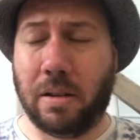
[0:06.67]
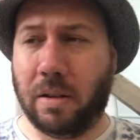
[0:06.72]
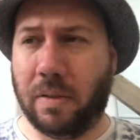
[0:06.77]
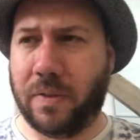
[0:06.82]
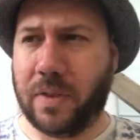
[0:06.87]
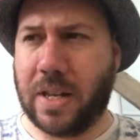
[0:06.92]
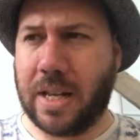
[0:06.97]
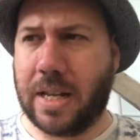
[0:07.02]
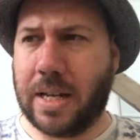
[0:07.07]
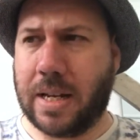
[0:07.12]
of
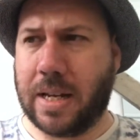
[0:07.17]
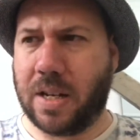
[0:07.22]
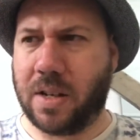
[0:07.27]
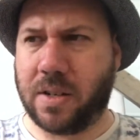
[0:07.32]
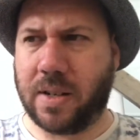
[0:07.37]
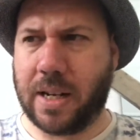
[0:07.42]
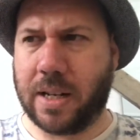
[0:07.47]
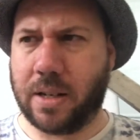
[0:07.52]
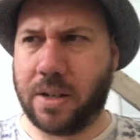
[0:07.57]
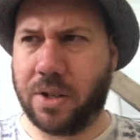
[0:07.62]
the
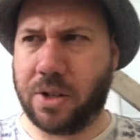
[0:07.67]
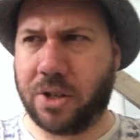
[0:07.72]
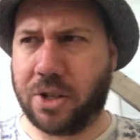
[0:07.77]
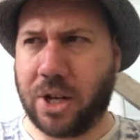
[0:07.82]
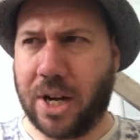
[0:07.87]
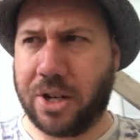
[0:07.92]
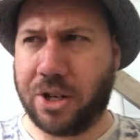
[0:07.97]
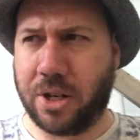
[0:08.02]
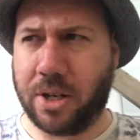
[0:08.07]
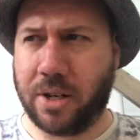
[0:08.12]
second
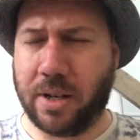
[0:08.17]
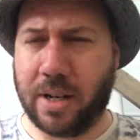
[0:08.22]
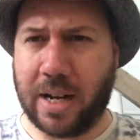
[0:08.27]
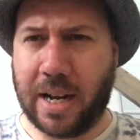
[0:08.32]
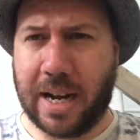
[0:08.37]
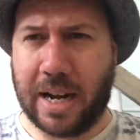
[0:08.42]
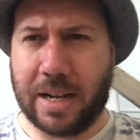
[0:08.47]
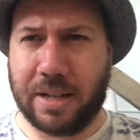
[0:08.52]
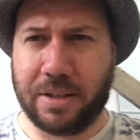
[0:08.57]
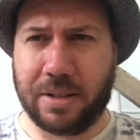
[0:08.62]
session
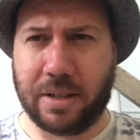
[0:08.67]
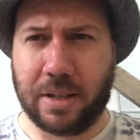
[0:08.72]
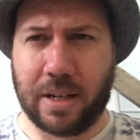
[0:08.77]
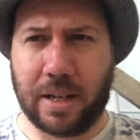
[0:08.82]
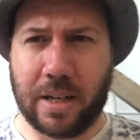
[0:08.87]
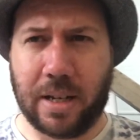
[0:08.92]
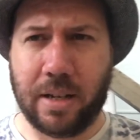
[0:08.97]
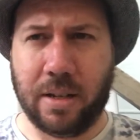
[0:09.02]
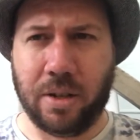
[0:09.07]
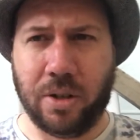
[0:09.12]

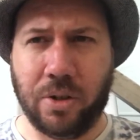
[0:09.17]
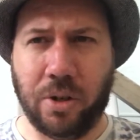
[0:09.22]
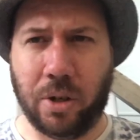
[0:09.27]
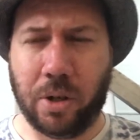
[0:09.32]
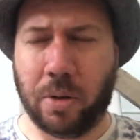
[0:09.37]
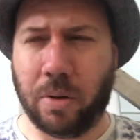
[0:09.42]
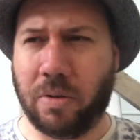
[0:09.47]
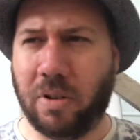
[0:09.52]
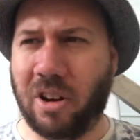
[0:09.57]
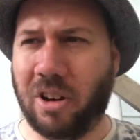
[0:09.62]
at
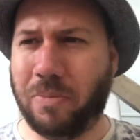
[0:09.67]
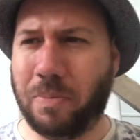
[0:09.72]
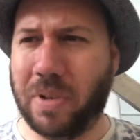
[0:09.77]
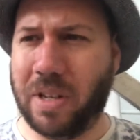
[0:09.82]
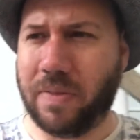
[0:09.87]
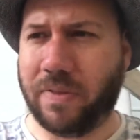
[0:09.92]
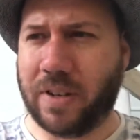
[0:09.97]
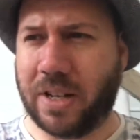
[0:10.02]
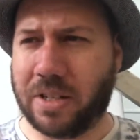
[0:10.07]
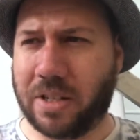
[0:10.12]
Nottingham Craft Beer
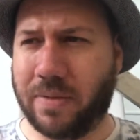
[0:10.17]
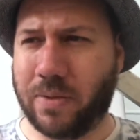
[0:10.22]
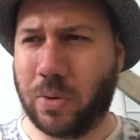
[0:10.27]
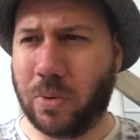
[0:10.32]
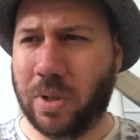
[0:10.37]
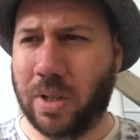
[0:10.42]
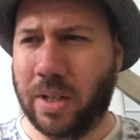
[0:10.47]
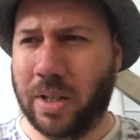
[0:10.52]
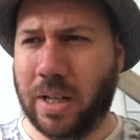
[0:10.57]
Festival.